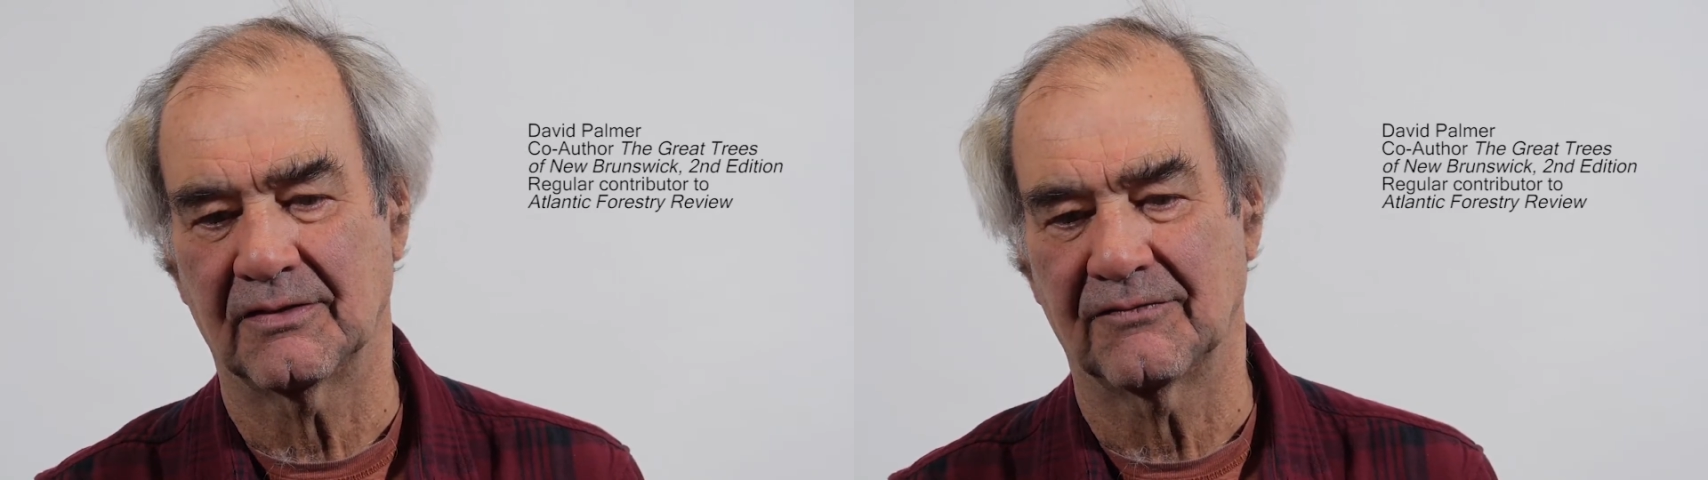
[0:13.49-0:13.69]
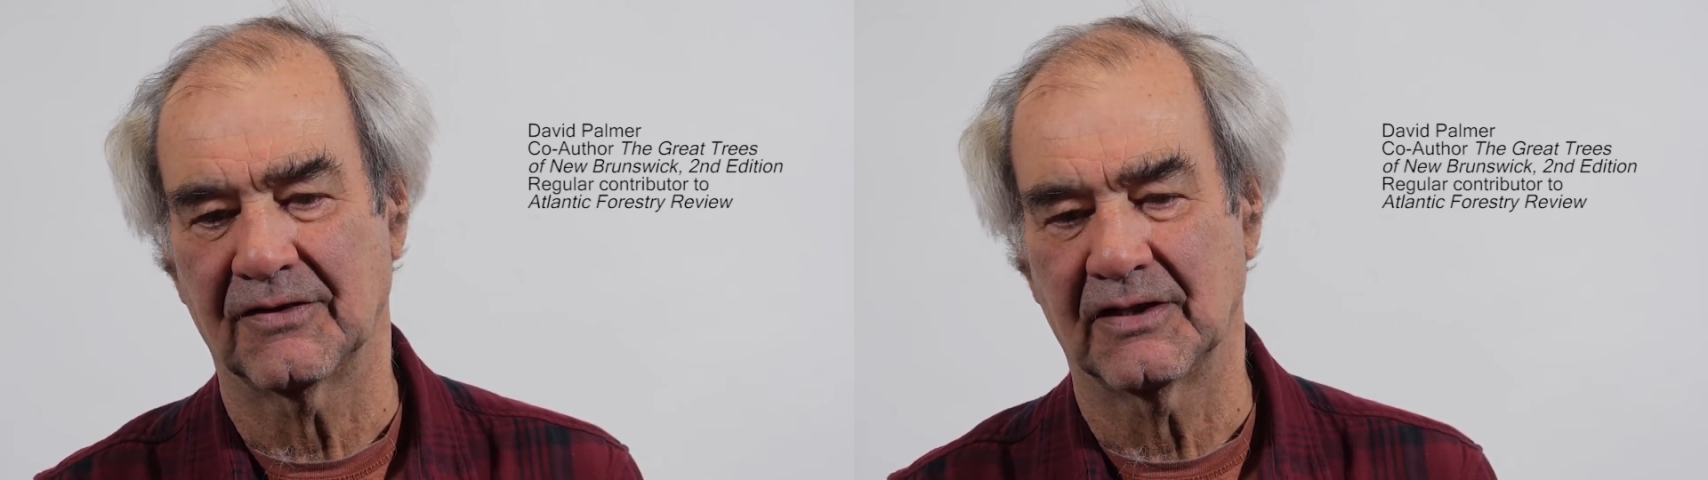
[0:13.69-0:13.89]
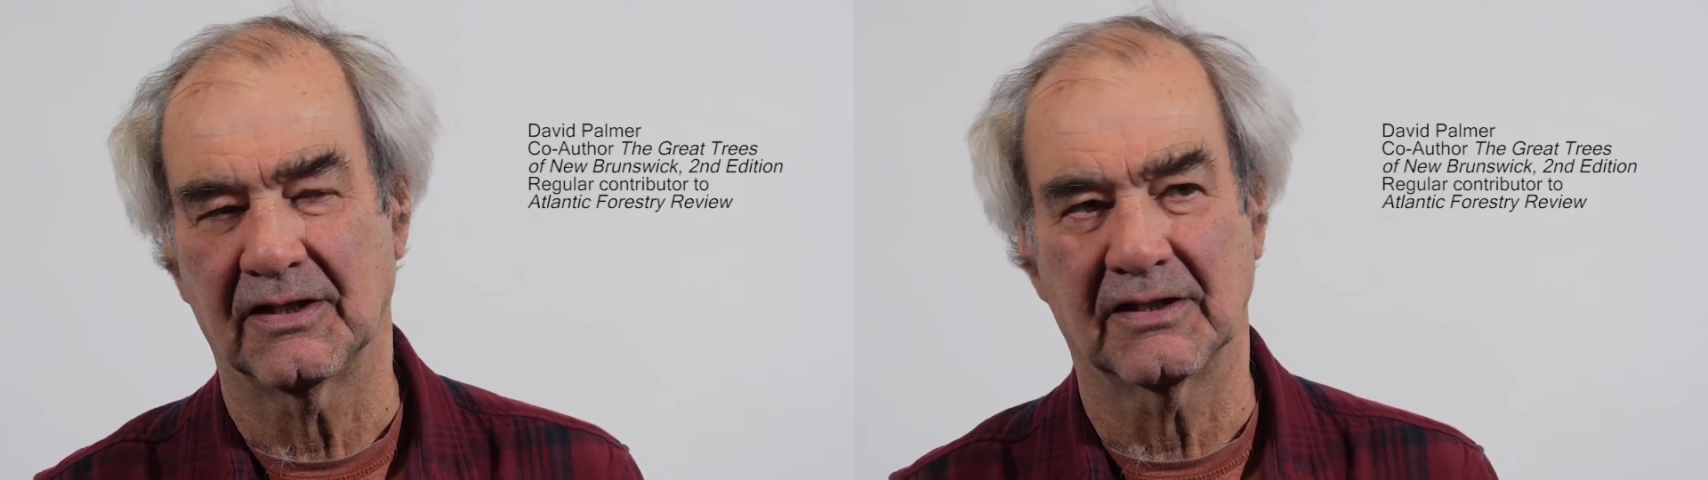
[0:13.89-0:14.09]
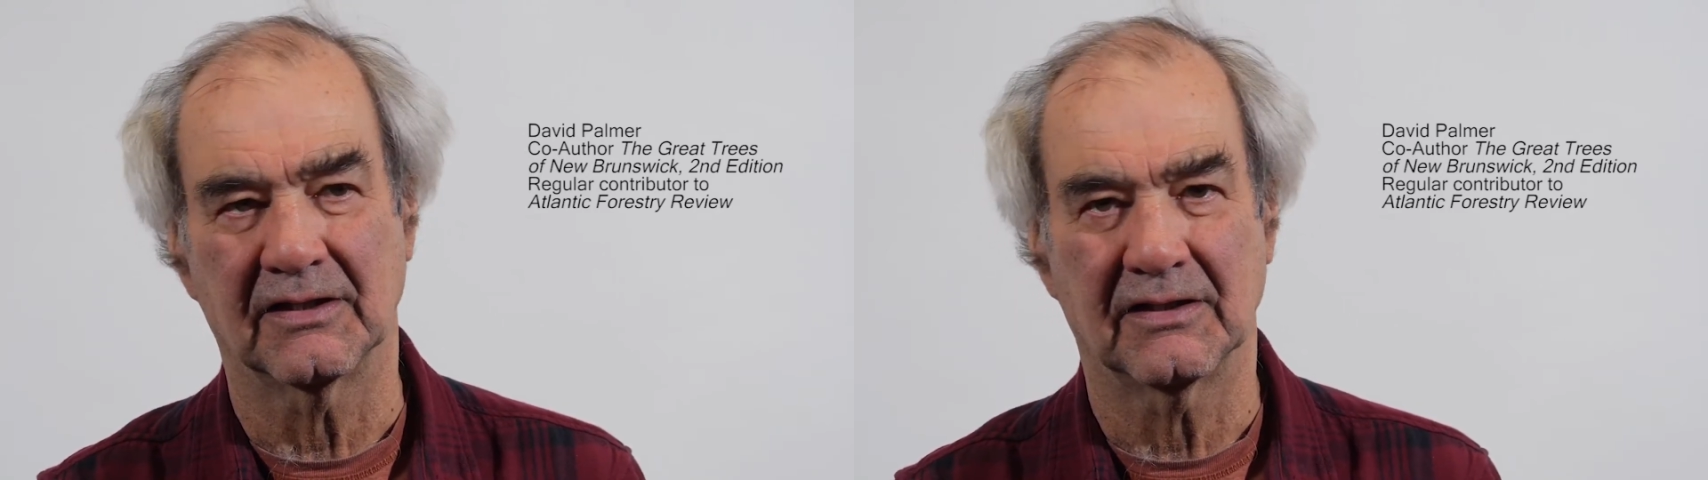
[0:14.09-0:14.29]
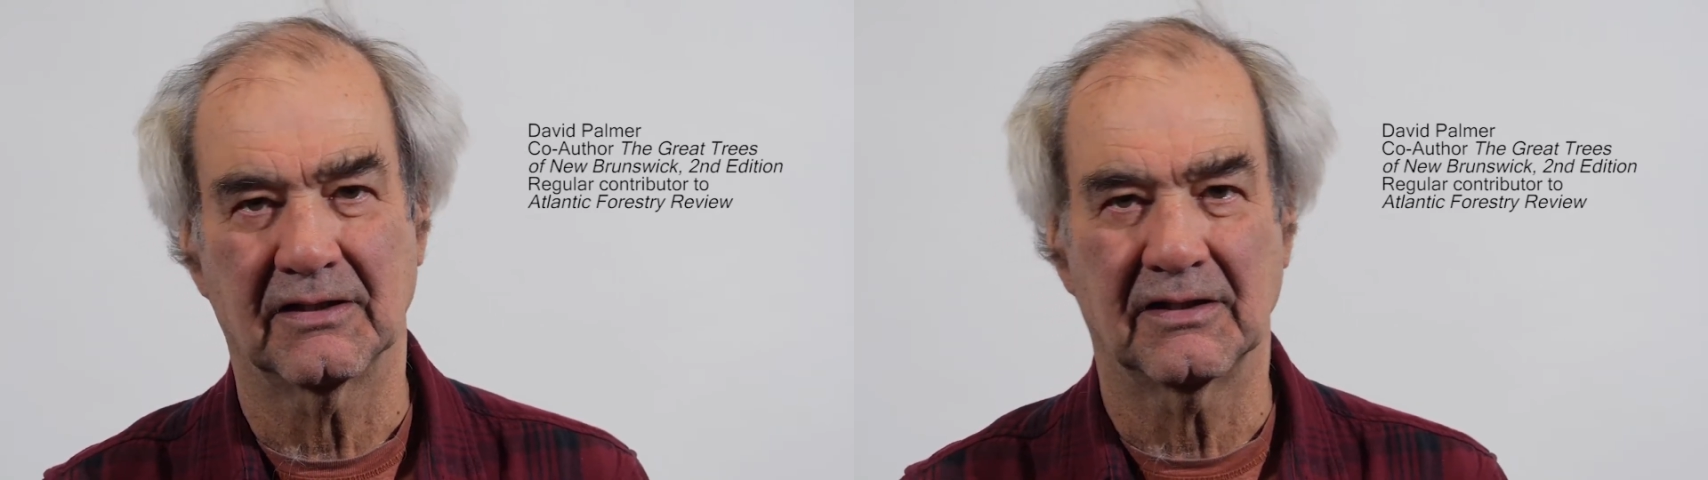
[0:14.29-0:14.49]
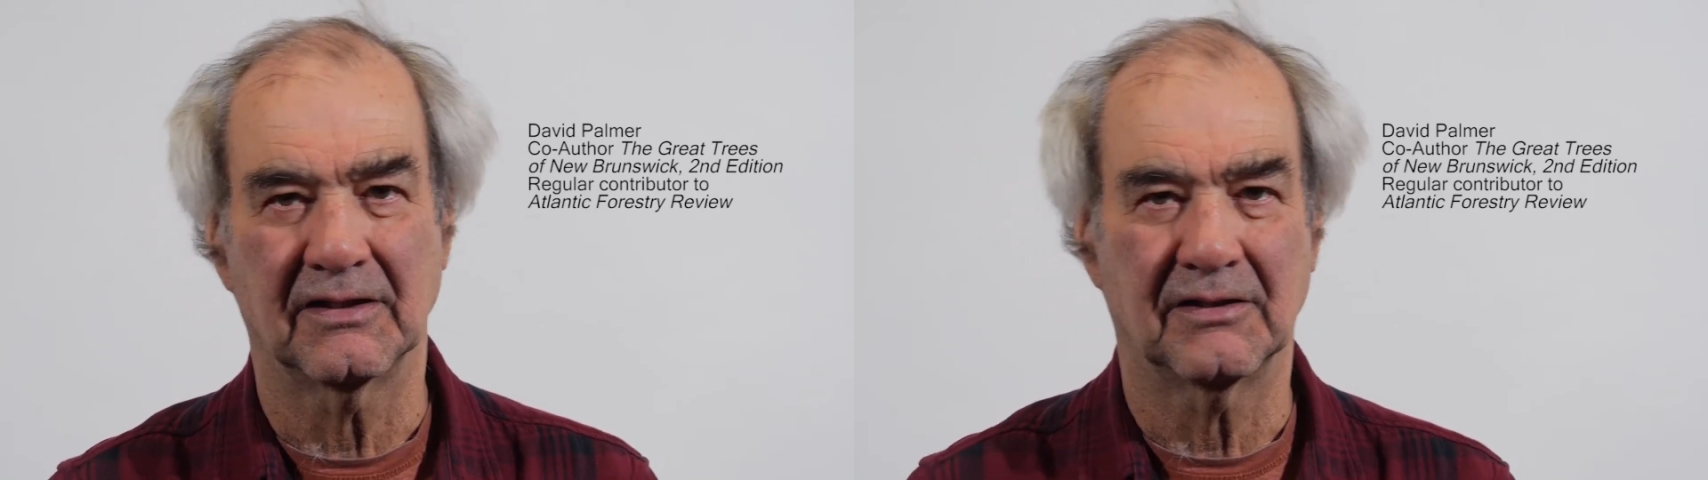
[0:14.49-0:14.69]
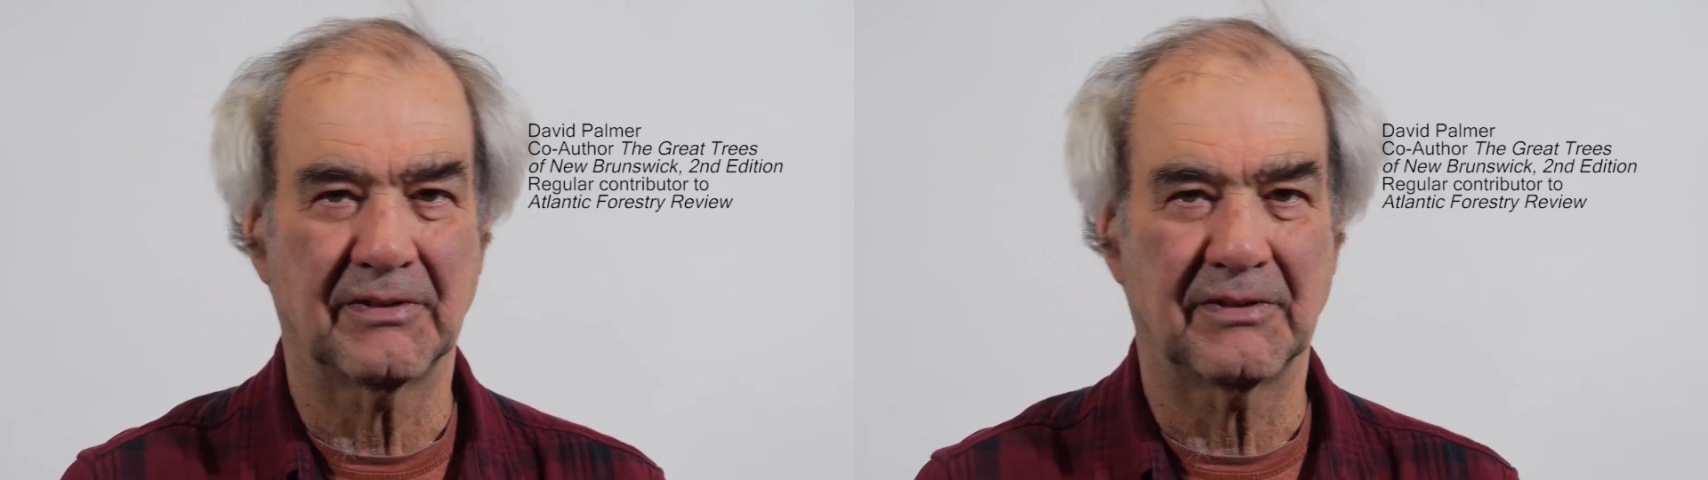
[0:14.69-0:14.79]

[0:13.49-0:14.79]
feeling and the